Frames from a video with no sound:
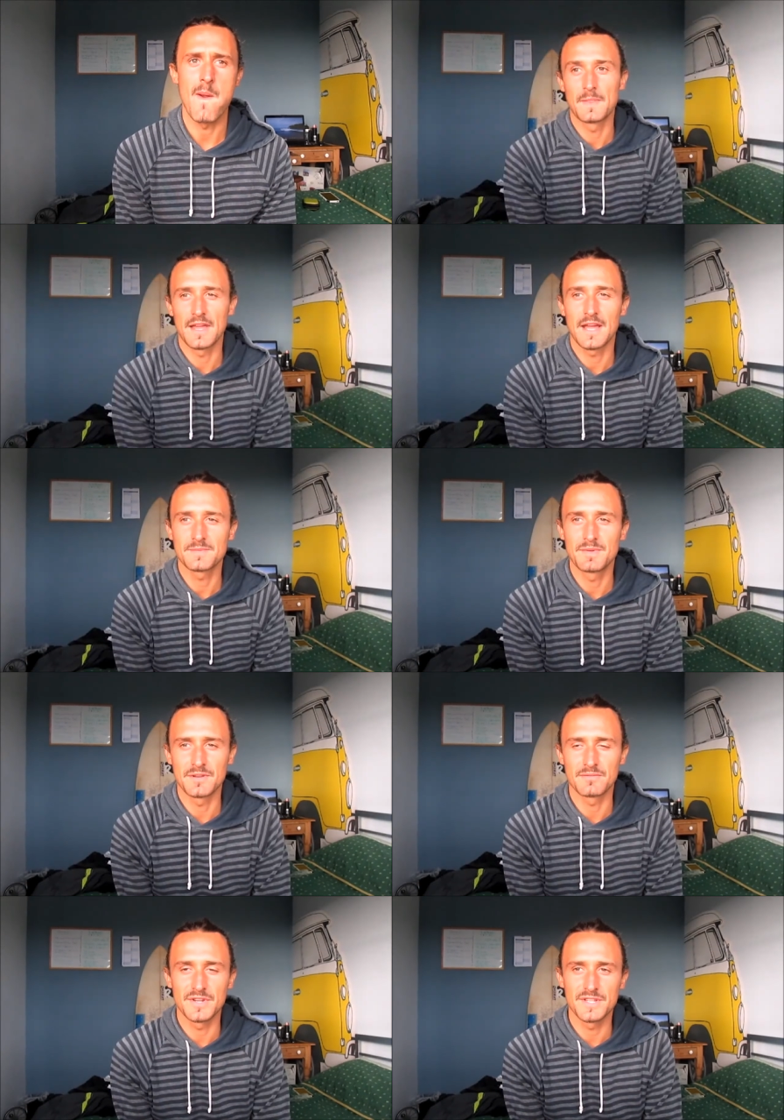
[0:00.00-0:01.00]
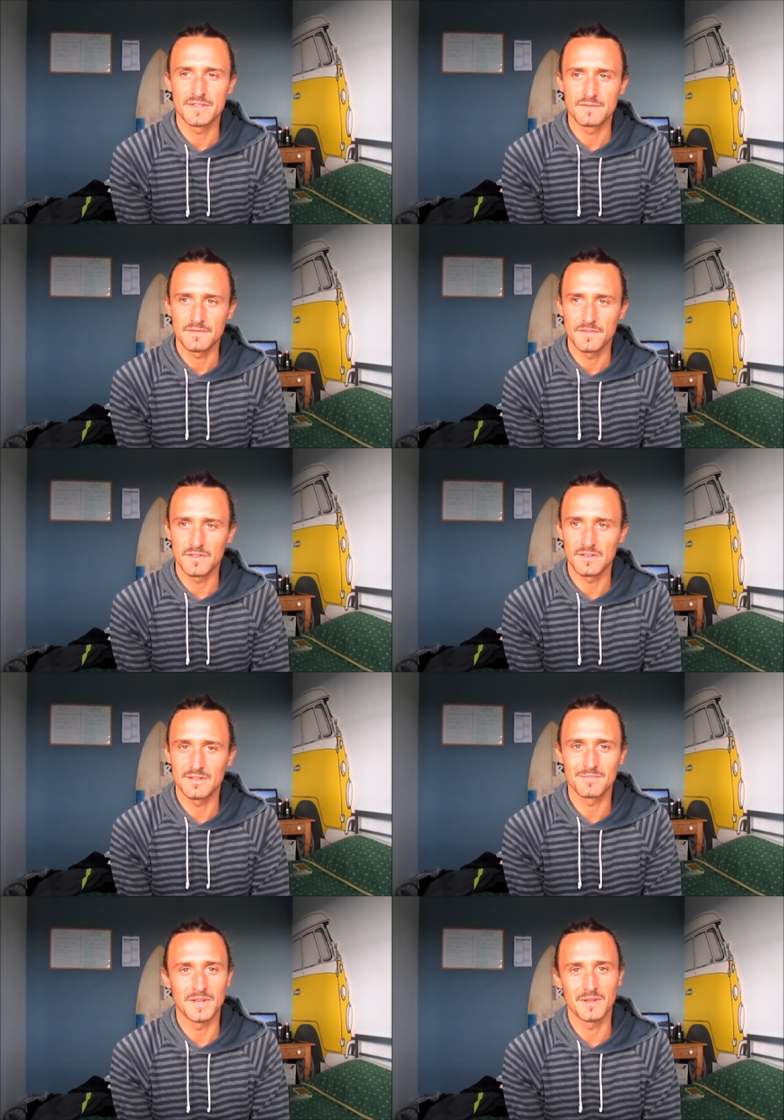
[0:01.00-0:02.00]
There has been a reason
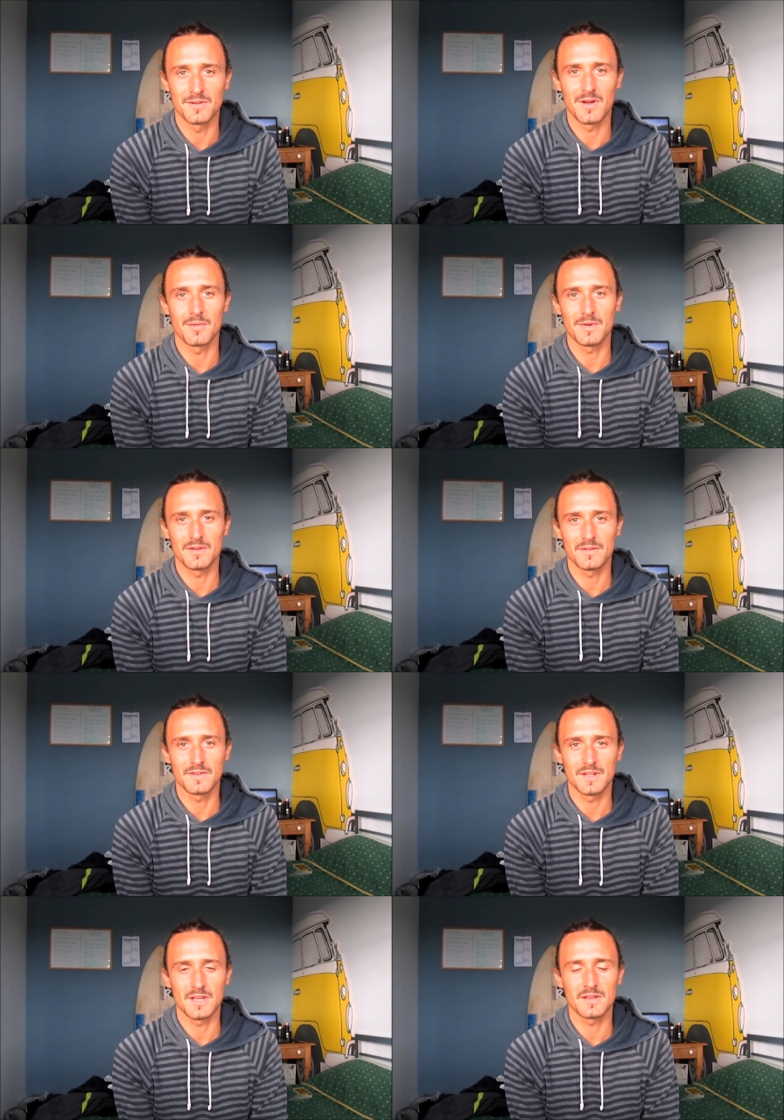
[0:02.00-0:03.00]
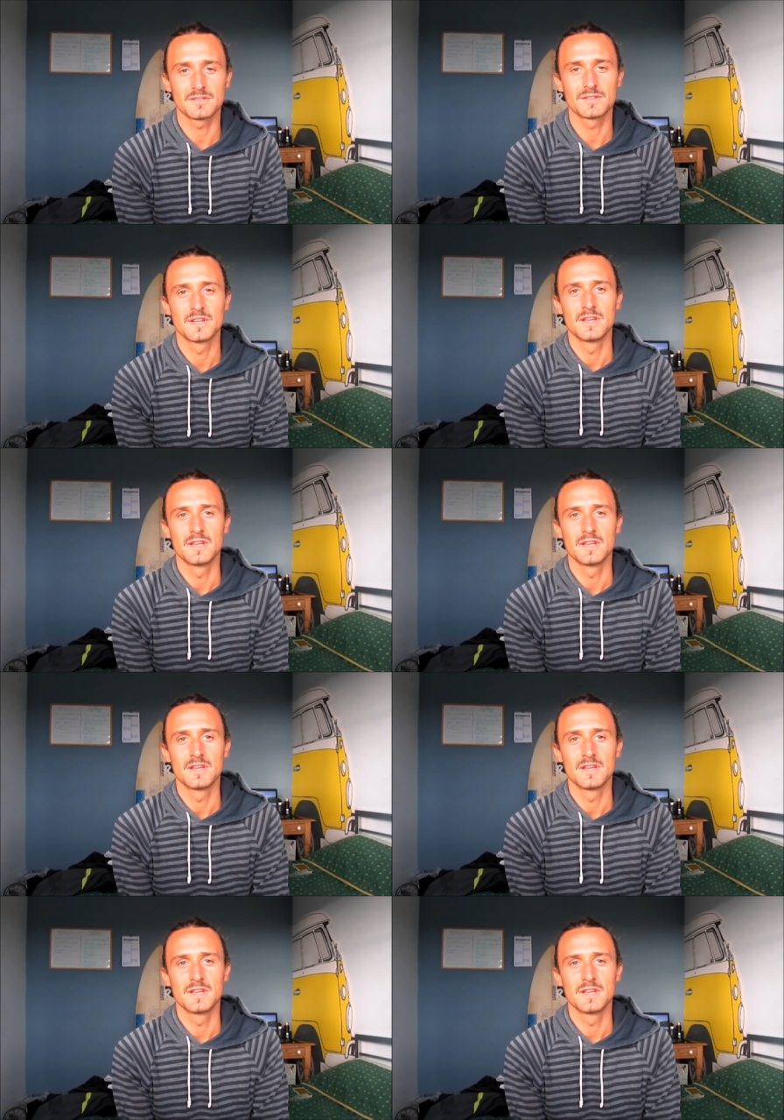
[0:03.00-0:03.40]
for me not uploading videos.